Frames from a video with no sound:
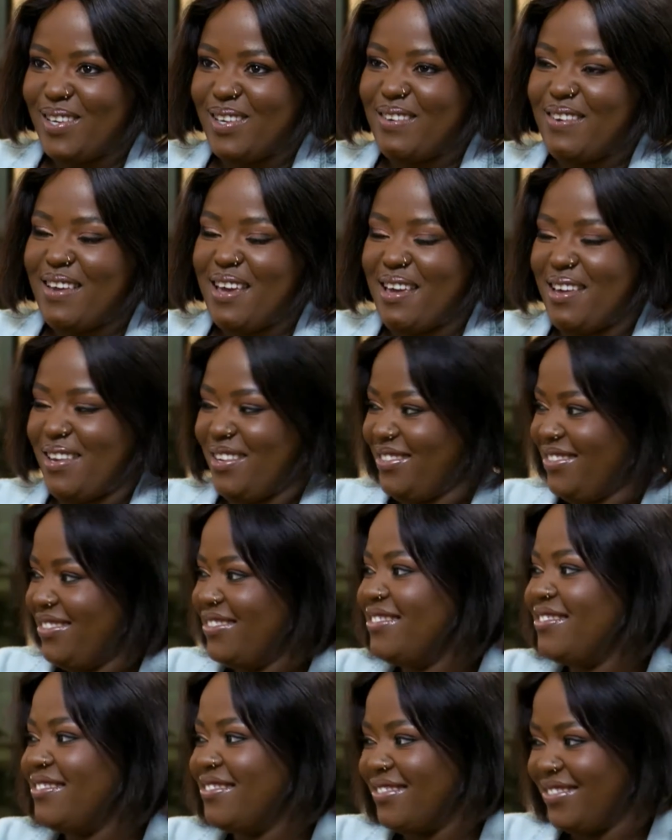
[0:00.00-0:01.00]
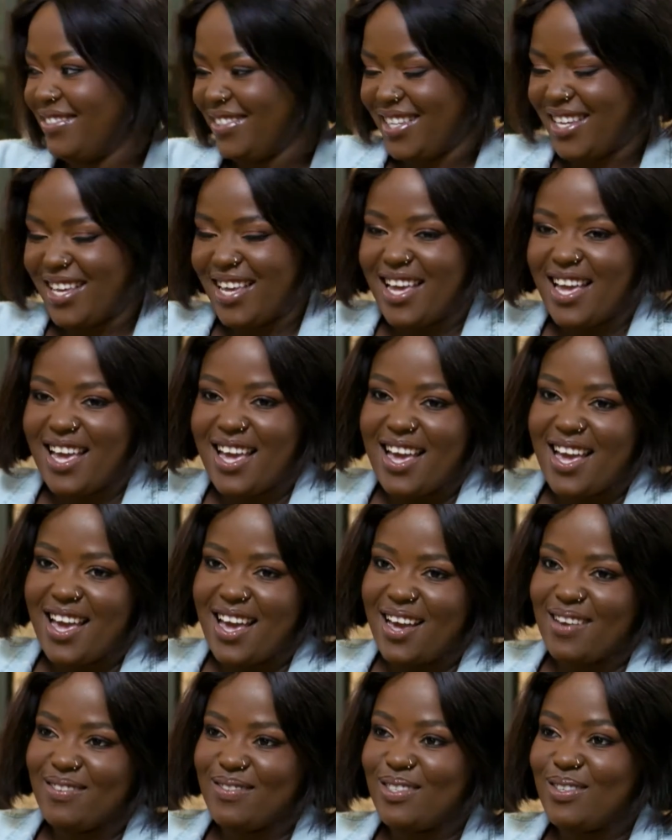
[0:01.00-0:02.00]
it. Okay.
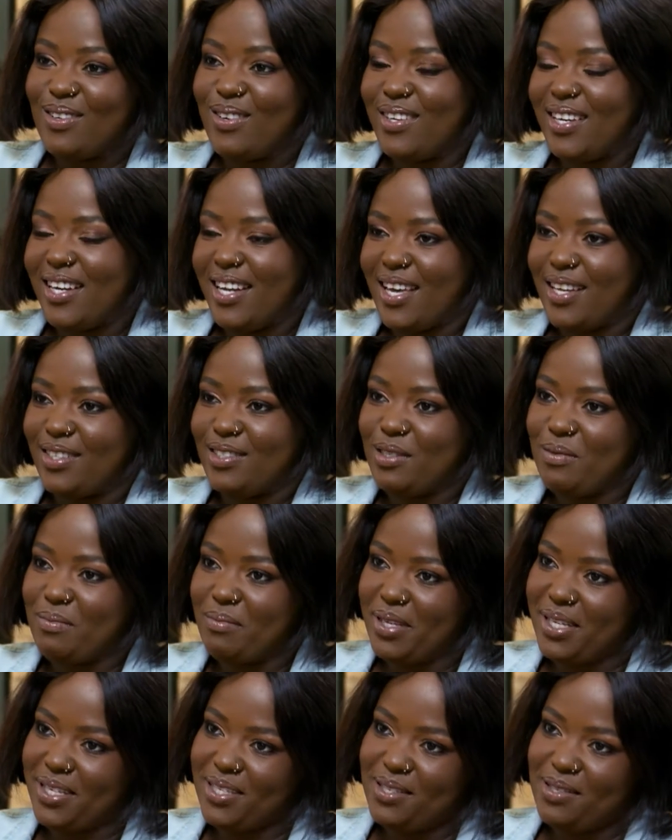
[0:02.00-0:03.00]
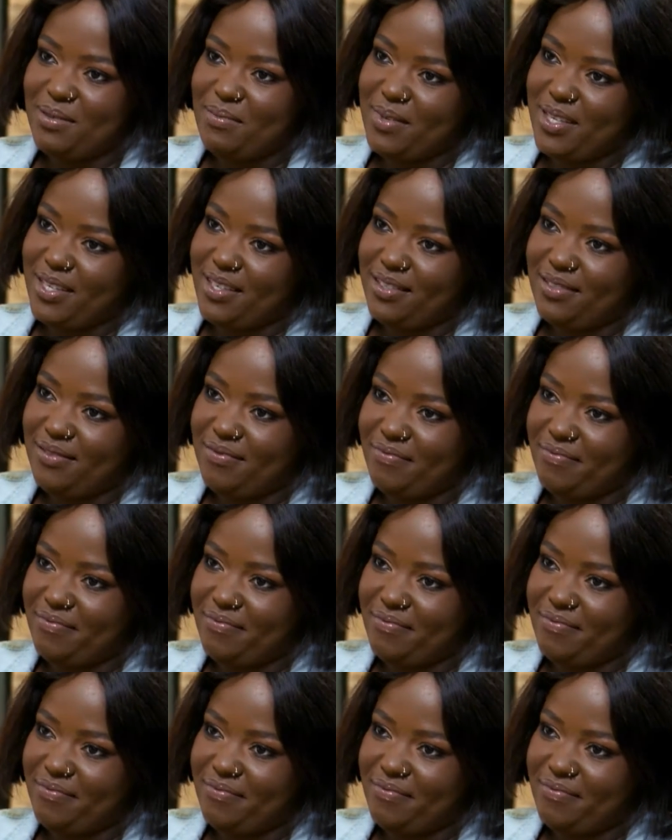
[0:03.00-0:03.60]
I'm so glad you picked me.